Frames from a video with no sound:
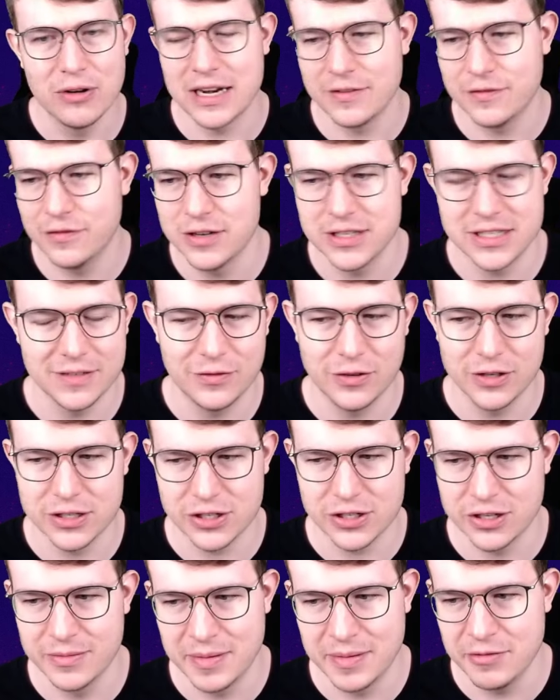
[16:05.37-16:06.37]
At first I thought it's
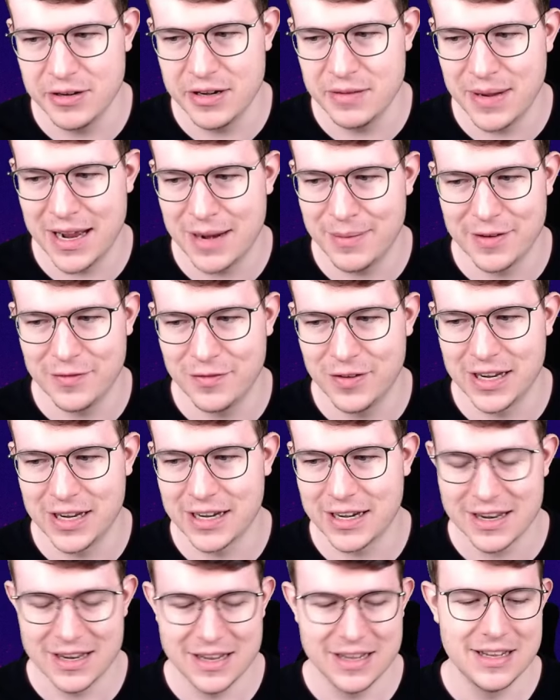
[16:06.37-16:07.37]
gonna be really bad, but I feel like